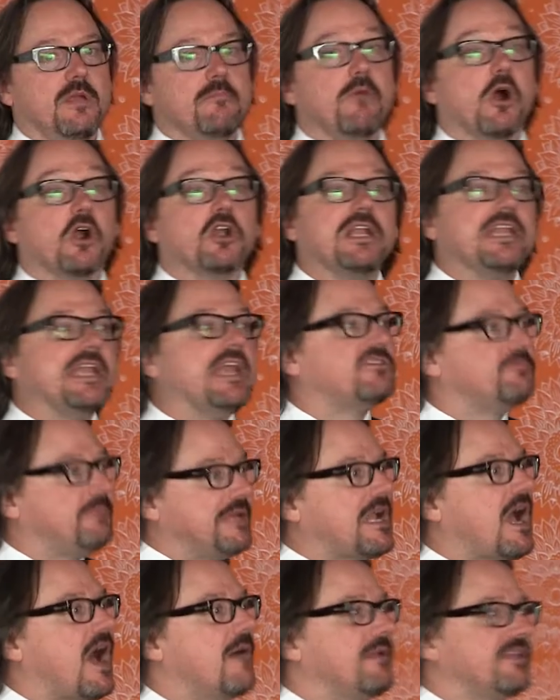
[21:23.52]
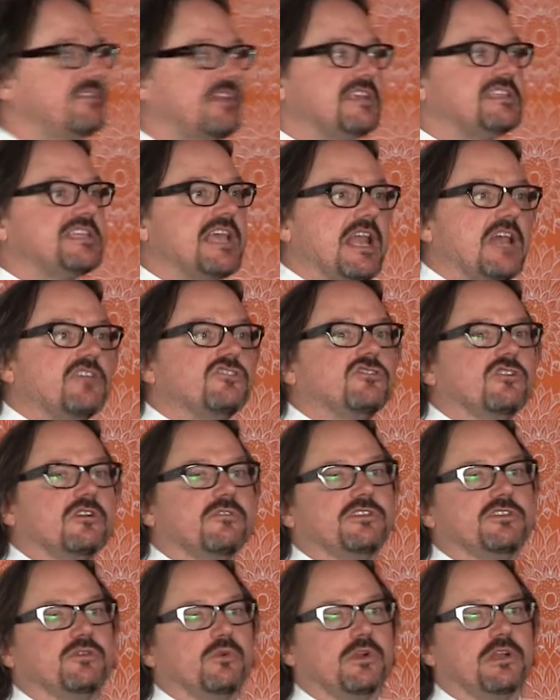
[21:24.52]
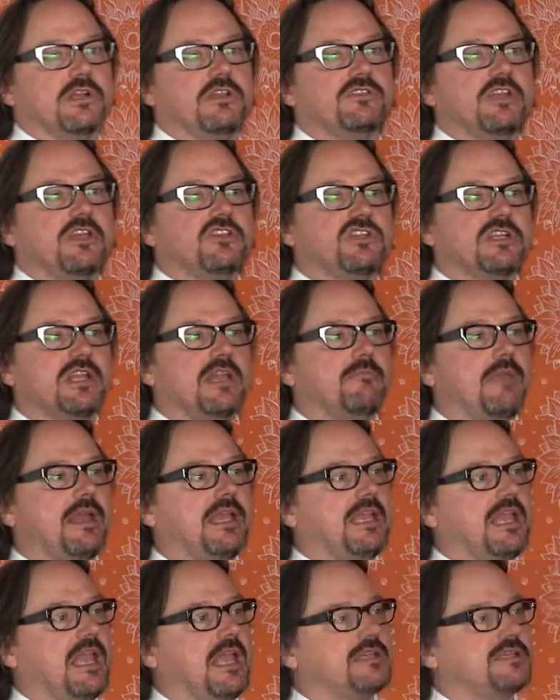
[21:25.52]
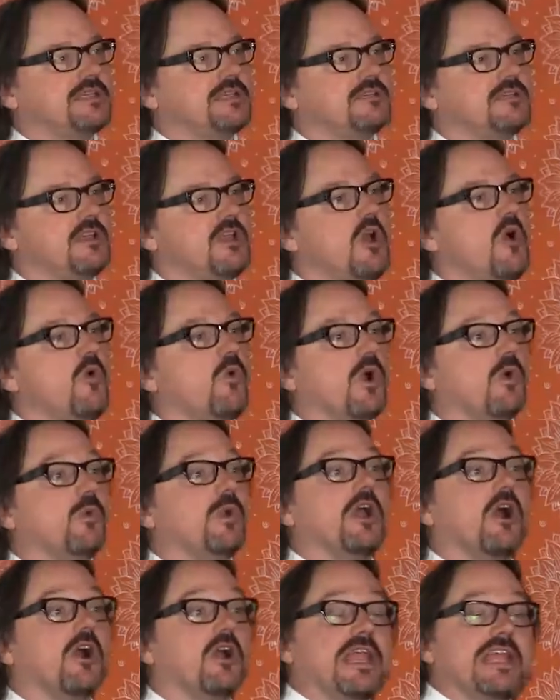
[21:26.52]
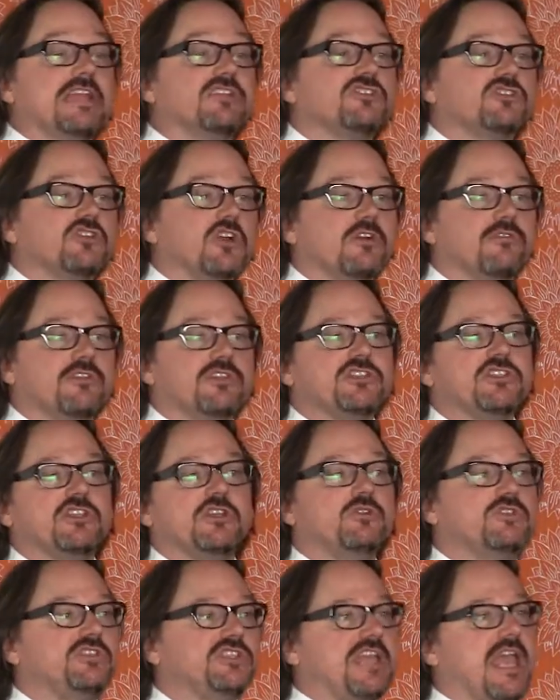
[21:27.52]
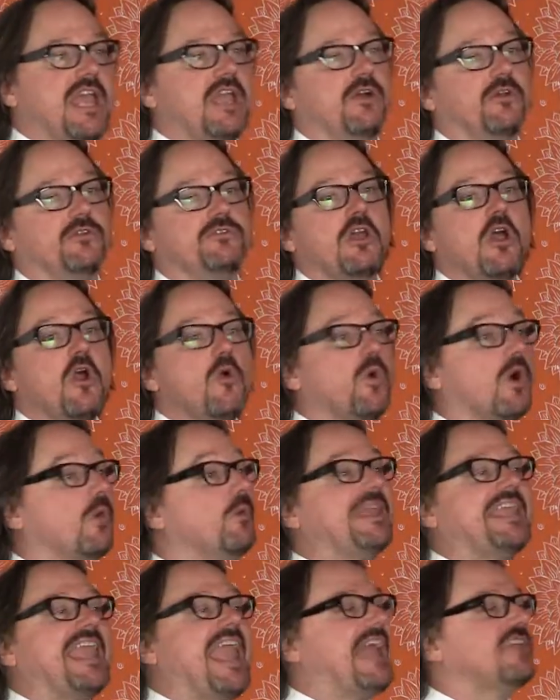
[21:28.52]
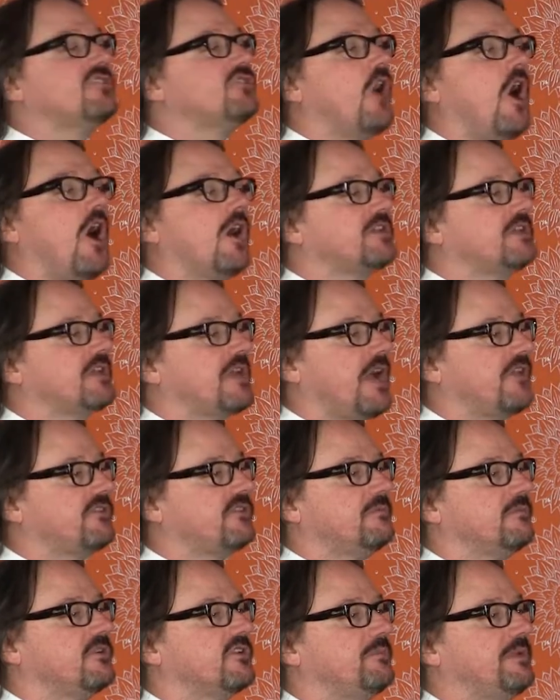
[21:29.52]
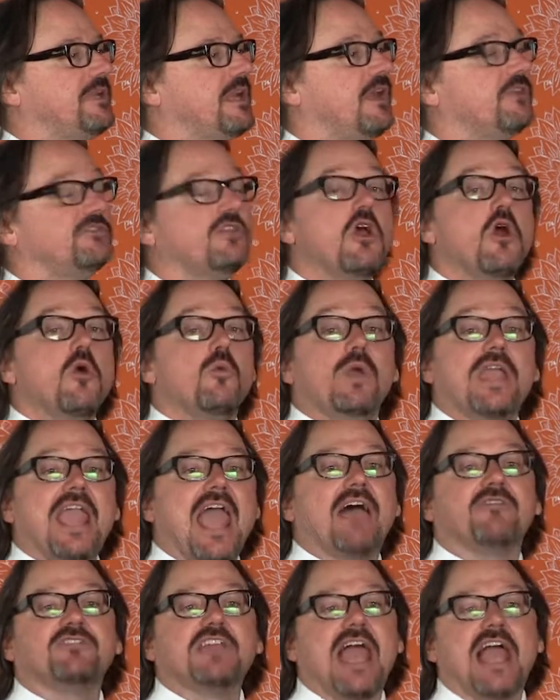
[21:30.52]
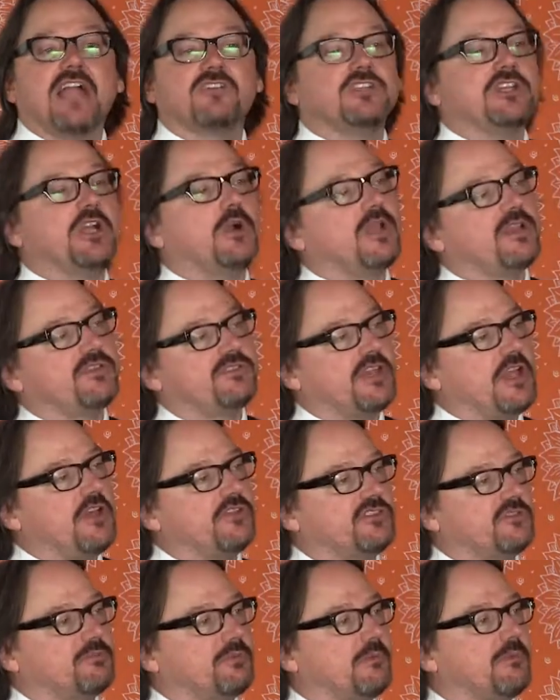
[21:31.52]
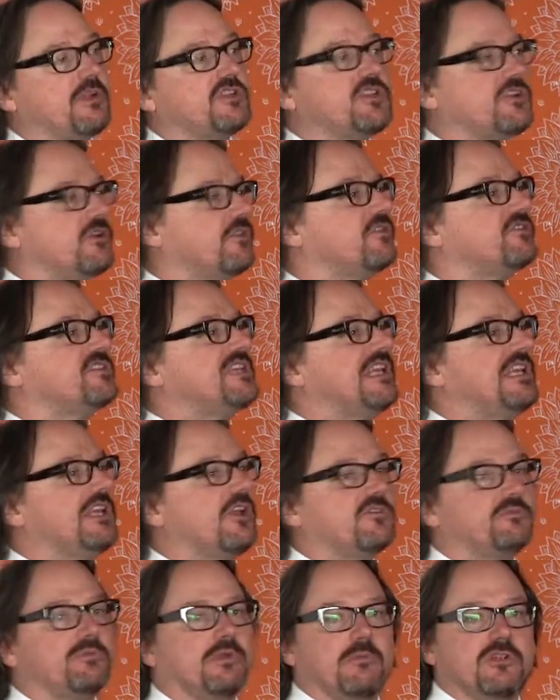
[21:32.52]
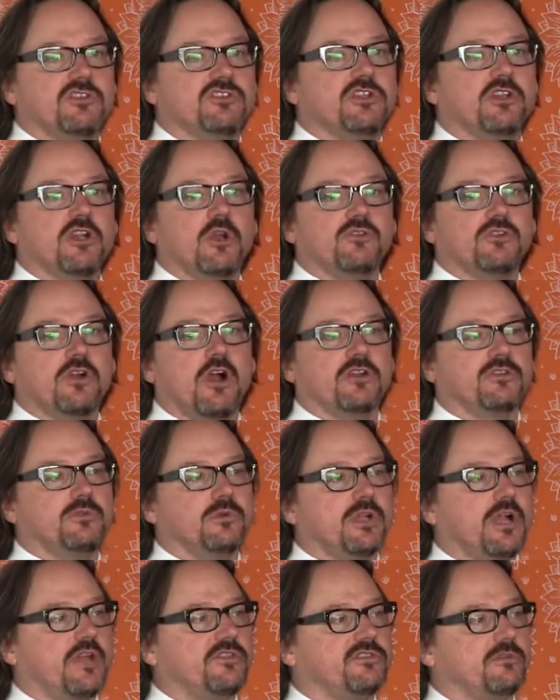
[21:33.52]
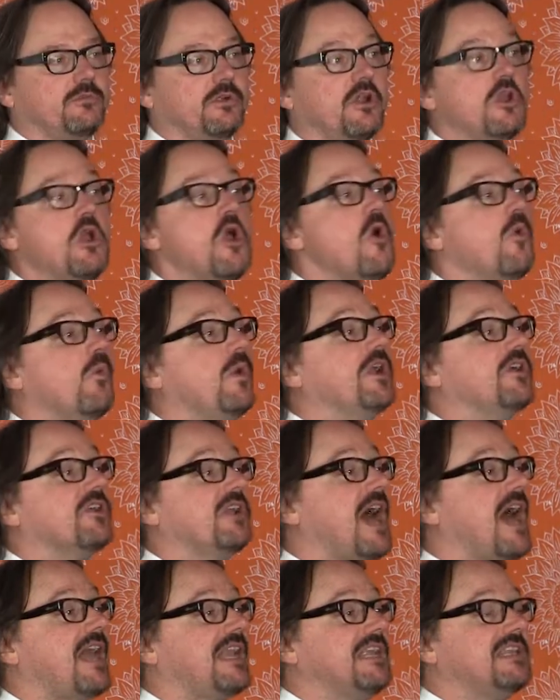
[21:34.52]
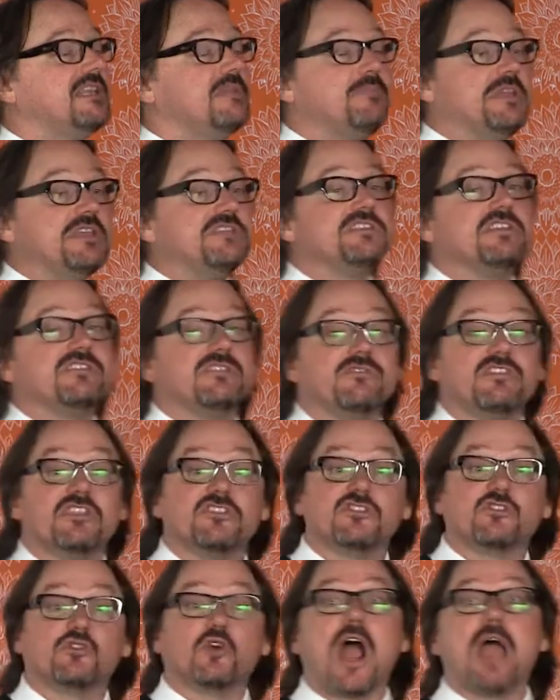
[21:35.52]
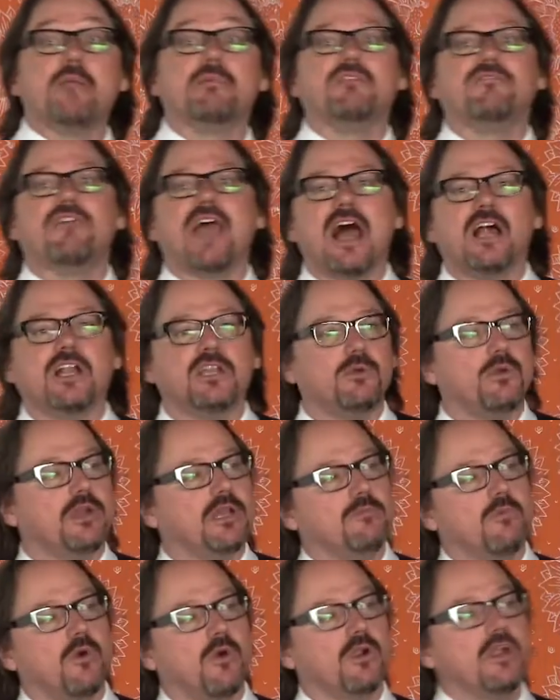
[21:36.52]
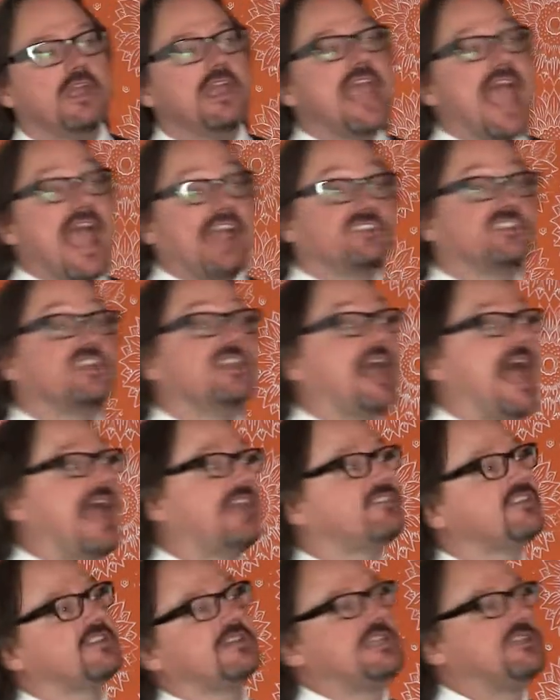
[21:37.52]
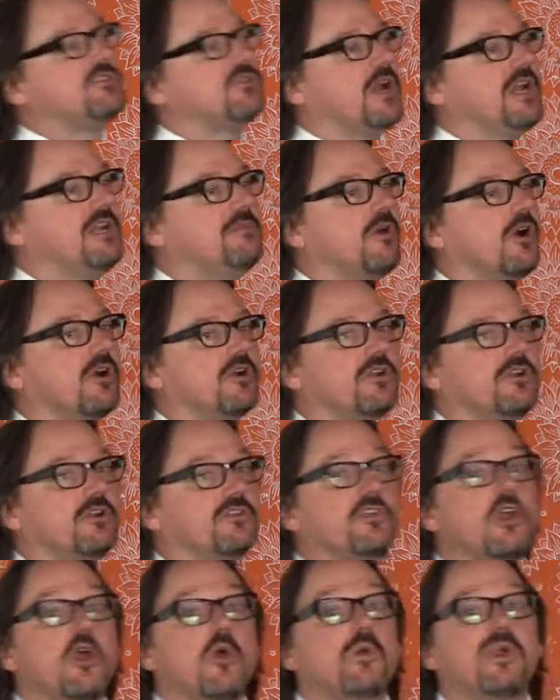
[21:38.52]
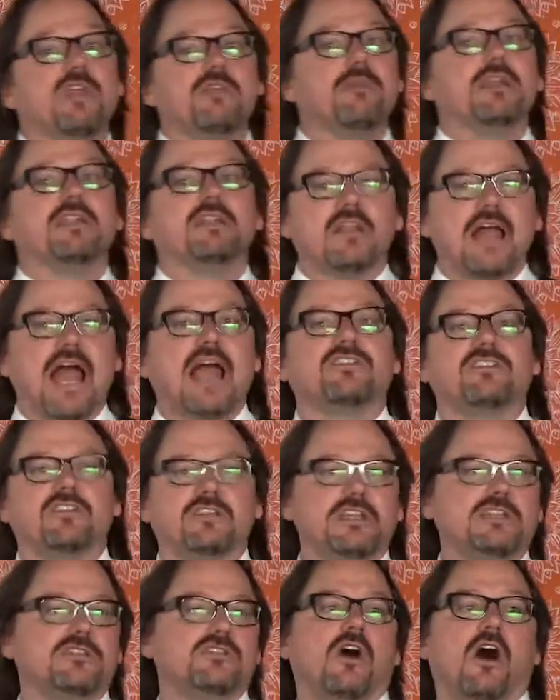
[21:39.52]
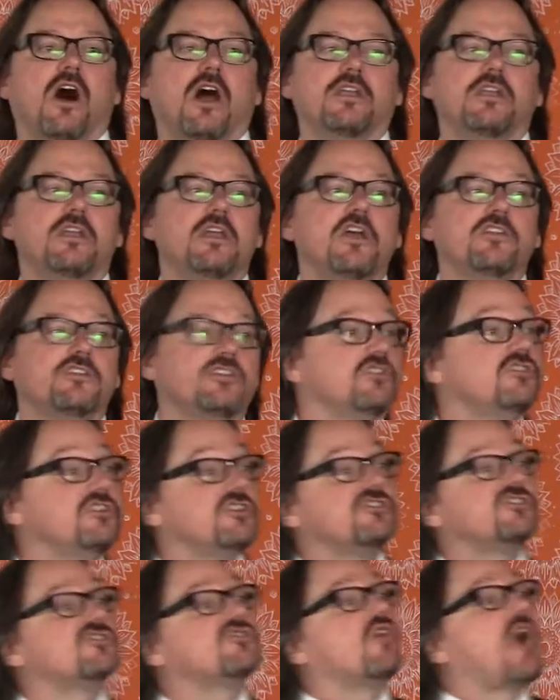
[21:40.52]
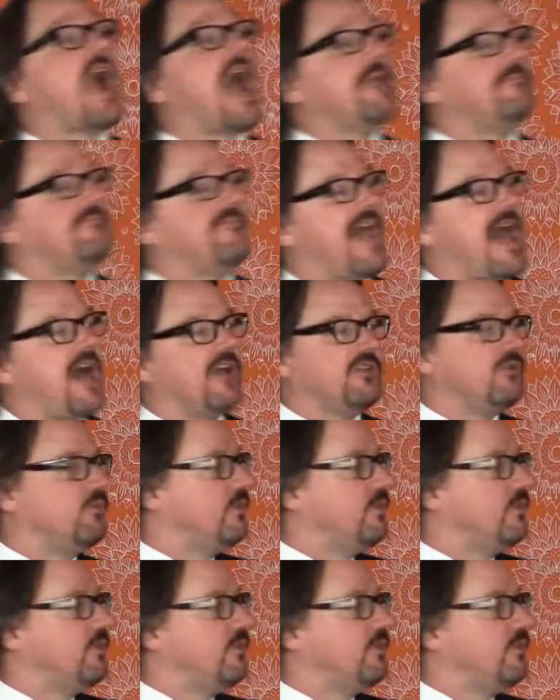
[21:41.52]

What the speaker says: Marketing has become, as I said, a service organization in many cases, where we are in service to sales, where we can't talk to customers because we have to actually go get sales' permission or the CEO's permission to go talk to a customer. We are not in the business of describing value anymore. As classically trained marketers, we have been classically taught to describe value.